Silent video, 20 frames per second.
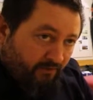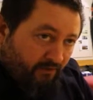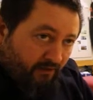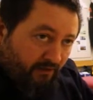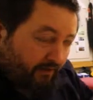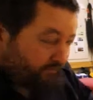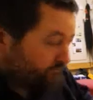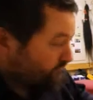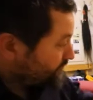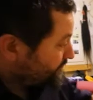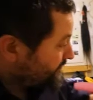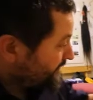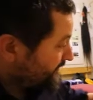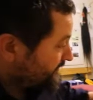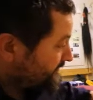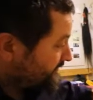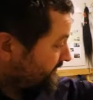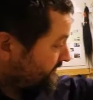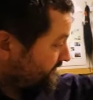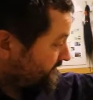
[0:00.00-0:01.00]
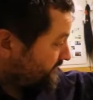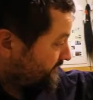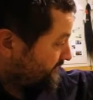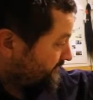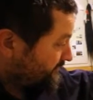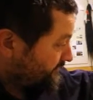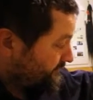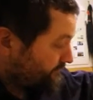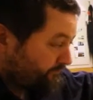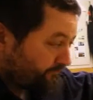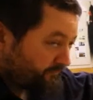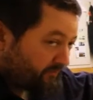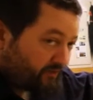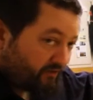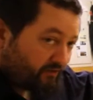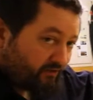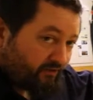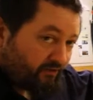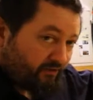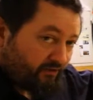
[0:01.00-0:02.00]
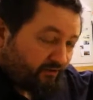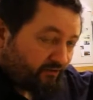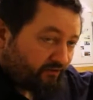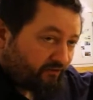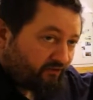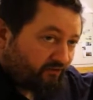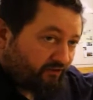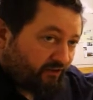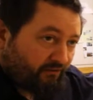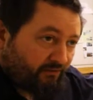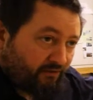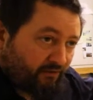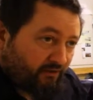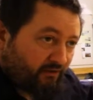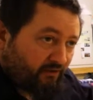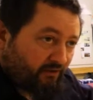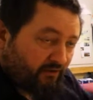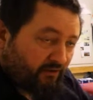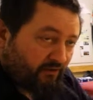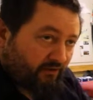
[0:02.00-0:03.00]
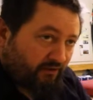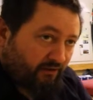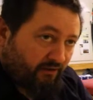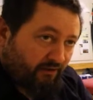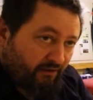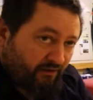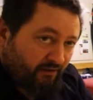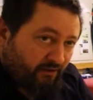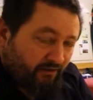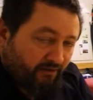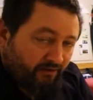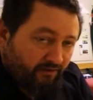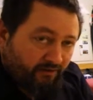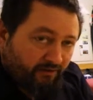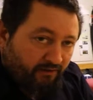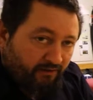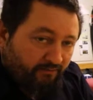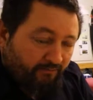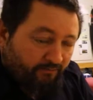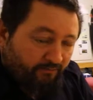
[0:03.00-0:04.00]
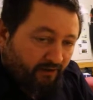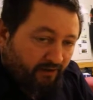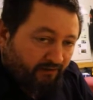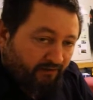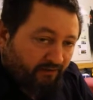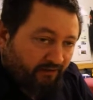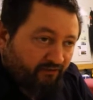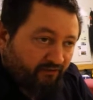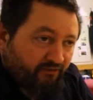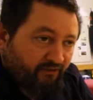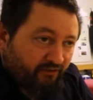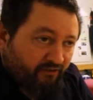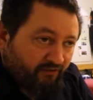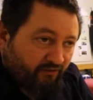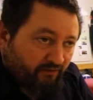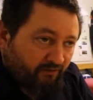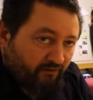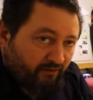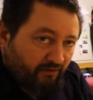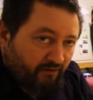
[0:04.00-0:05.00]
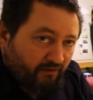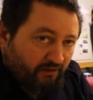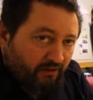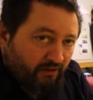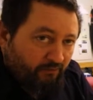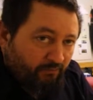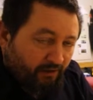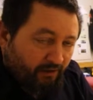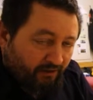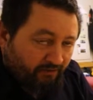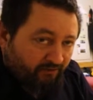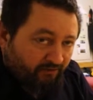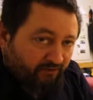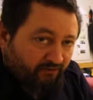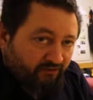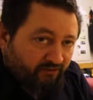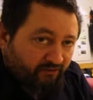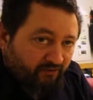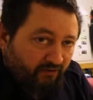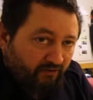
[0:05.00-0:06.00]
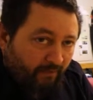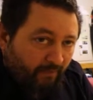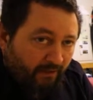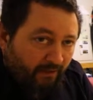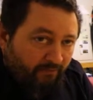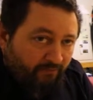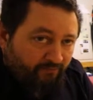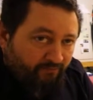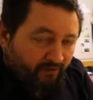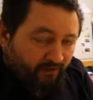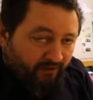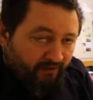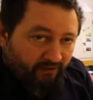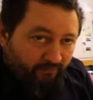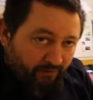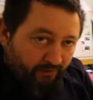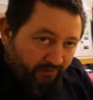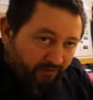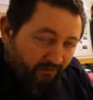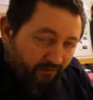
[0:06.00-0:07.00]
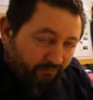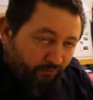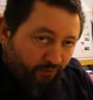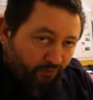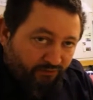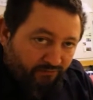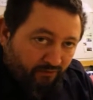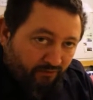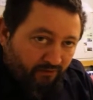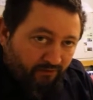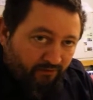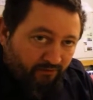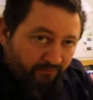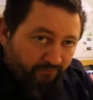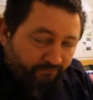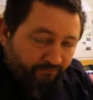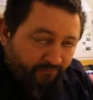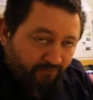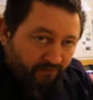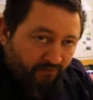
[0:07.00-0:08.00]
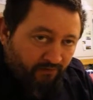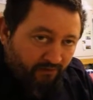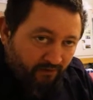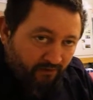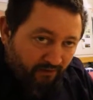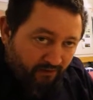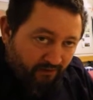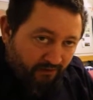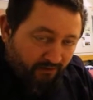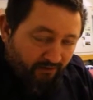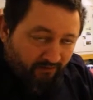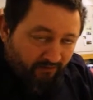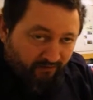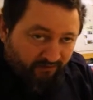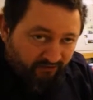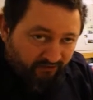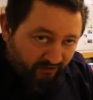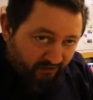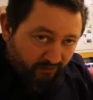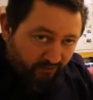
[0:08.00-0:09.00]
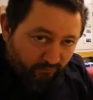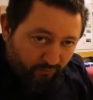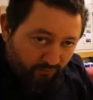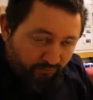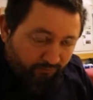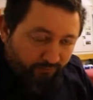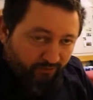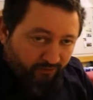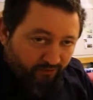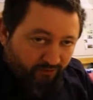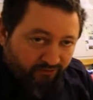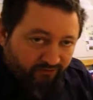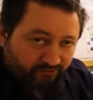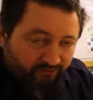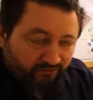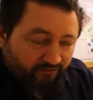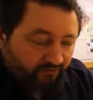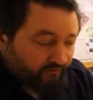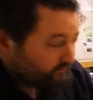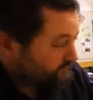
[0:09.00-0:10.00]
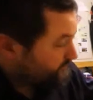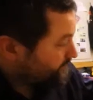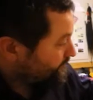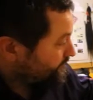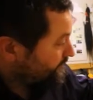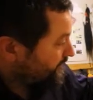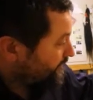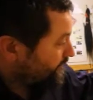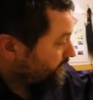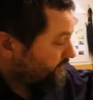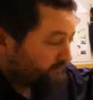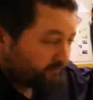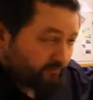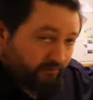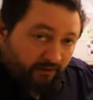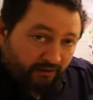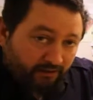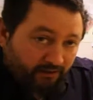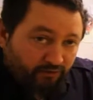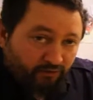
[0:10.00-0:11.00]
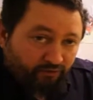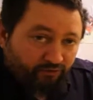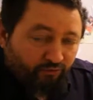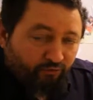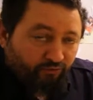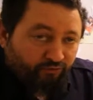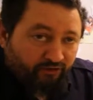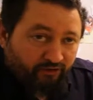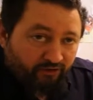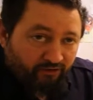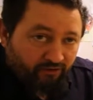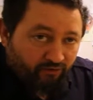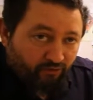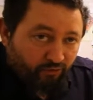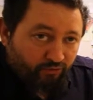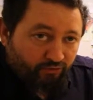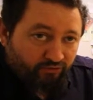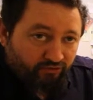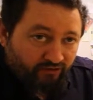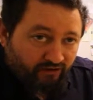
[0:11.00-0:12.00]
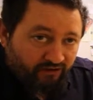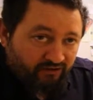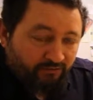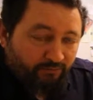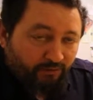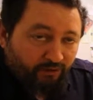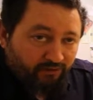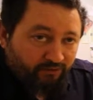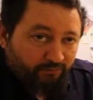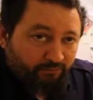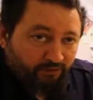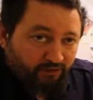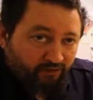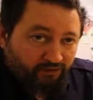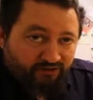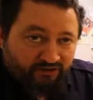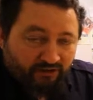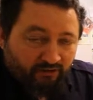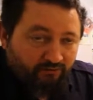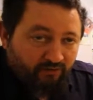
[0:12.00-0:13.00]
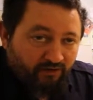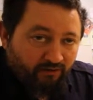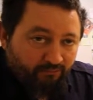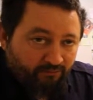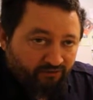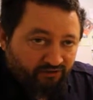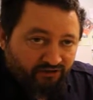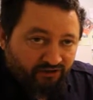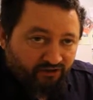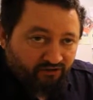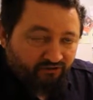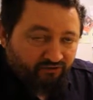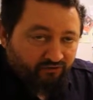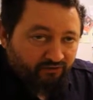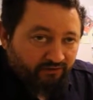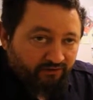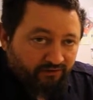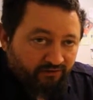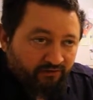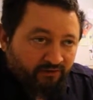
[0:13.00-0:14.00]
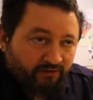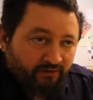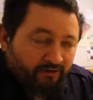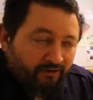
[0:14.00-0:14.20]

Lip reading: I have to make 7 identical panels, and I made the first one and the second one because now I cannot use those as a model because now they've been stitched together.